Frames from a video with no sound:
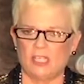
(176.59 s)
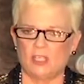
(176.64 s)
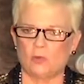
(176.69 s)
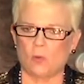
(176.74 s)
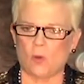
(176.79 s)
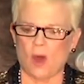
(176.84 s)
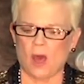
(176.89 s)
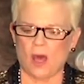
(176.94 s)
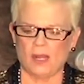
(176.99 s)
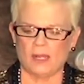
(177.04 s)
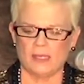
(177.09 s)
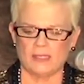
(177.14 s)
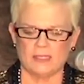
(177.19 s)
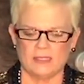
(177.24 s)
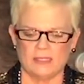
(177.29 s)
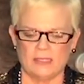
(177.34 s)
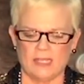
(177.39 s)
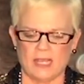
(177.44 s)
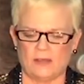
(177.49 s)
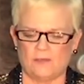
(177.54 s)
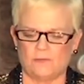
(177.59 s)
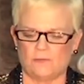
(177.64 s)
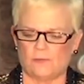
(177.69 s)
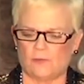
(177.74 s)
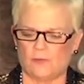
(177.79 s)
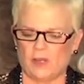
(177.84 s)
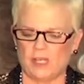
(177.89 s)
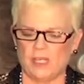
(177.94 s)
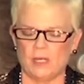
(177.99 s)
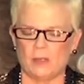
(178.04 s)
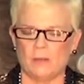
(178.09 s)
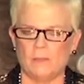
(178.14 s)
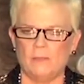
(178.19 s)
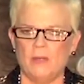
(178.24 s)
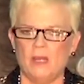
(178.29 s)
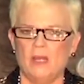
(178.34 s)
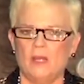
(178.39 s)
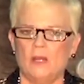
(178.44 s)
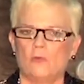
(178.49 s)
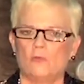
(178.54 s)
equality, and
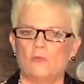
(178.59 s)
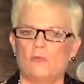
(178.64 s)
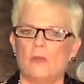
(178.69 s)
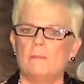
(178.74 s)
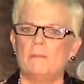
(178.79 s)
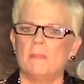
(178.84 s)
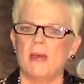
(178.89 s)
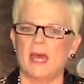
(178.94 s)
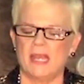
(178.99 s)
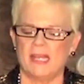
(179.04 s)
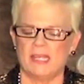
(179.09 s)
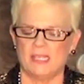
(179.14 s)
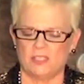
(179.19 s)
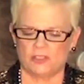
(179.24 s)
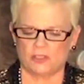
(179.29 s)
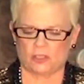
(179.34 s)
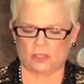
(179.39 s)
freedom remains